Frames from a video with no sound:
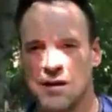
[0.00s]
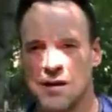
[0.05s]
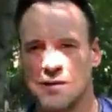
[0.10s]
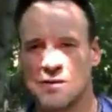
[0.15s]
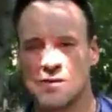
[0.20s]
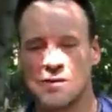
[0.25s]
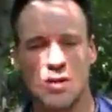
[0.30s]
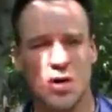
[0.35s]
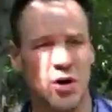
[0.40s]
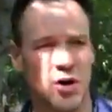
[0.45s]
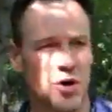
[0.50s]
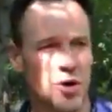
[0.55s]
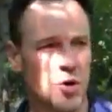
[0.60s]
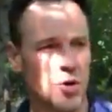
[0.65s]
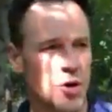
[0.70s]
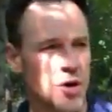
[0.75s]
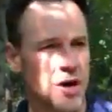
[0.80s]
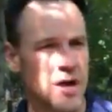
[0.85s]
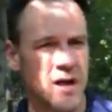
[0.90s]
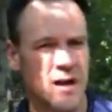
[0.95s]
And
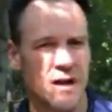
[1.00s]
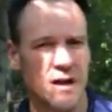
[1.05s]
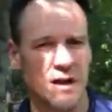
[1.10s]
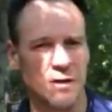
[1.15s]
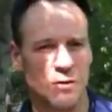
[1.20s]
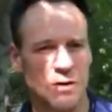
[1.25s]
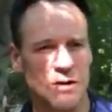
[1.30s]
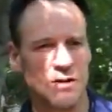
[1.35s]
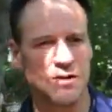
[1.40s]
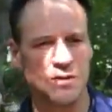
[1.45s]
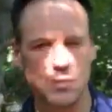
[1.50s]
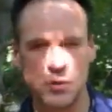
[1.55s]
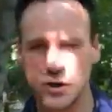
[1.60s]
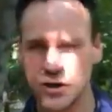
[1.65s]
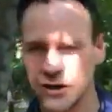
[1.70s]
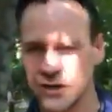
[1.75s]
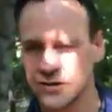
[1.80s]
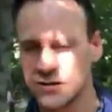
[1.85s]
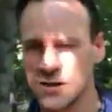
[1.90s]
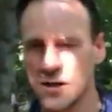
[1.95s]
so I read this
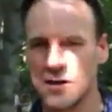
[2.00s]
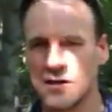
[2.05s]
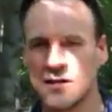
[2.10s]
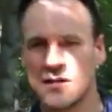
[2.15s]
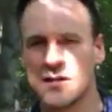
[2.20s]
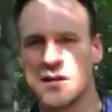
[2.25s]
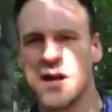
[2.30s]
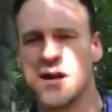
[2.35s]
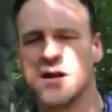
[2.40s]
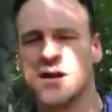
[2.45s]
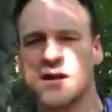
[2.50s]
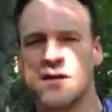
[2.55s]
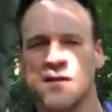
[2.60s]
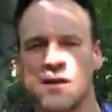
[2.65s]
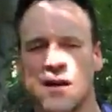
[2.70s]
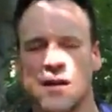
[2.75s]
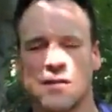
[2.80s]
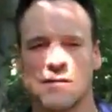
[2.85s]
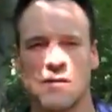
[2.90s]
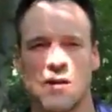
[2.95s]
book, I started studying it,
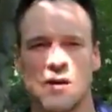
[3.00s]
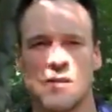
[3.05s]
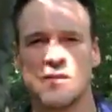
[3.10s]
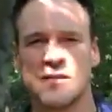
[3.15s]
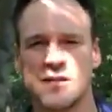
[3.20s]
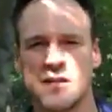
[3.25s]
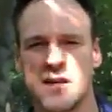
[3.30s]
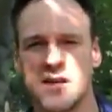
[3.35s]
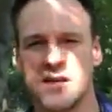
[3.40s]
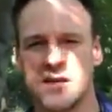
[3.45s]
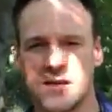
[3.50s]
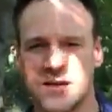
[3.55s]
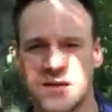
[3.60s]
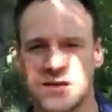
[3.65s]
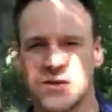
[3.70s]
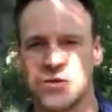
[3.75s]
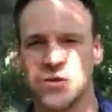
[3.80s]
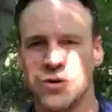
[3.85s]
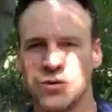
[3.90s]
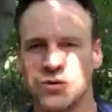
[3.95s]
and then I started seeing
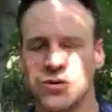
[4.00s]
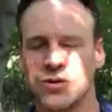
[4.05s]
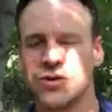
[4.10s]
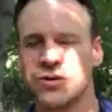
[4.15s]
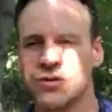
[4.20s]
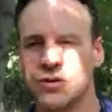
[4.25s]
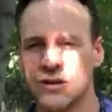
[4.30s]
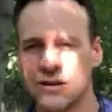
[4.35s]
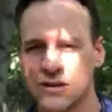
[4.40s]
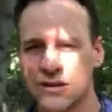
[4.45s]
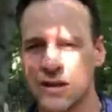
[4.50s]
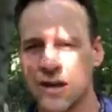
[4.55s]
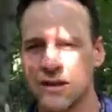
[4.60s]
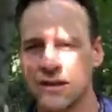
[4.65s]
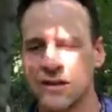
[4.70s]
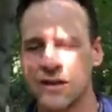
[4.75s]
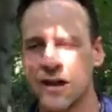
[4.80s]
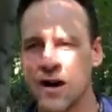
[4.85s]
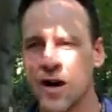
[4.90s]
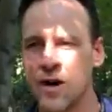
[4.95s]
things that we were doing
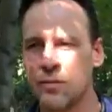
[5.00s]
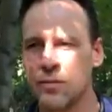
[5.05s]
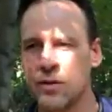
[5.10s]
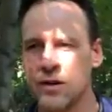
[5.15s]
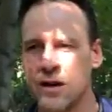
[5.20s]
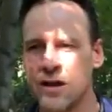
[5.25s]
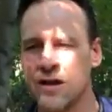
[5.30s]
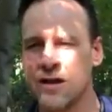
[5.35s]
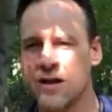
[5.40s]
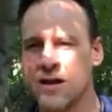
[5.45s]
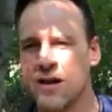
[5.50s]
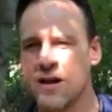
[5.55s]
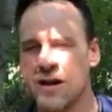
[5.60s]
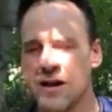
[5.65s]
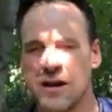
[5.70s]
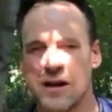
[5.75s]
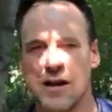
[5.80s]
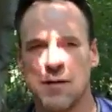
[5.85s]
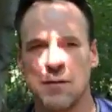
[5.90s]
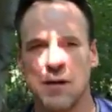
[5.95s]
inside the company.
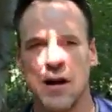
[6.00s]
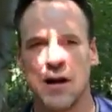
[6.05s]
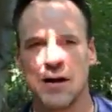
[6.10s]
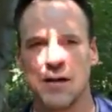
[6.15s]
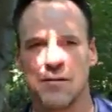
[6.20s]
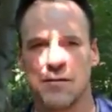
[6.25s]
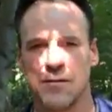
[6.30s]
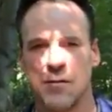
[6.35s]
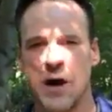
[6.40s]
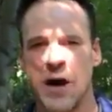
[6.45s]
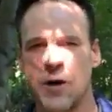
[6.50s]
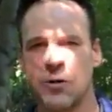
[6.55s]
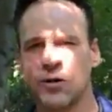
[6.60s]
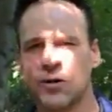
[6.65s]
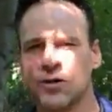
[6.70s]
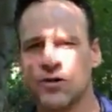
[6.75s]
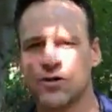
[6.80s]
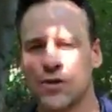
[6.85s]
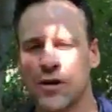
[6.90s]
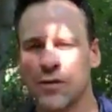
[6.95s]
And I'm like, wow,
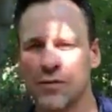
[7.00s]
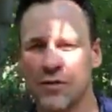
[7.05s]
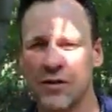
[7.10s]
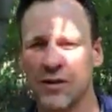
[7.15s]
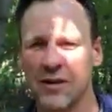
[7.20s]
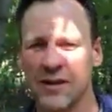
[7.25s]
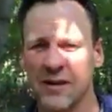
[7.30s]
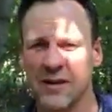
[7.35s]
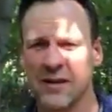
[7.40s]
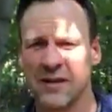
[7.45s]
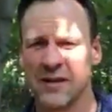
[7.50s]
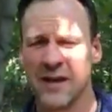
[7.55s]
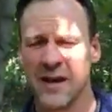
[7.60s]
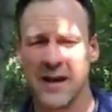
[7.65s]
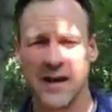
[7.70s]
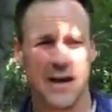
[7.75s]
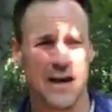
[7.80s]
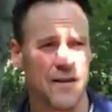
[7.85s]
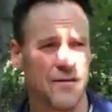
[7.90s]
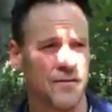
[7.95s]
we're in trouble.
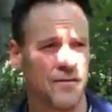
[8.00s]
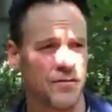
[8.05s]
Like,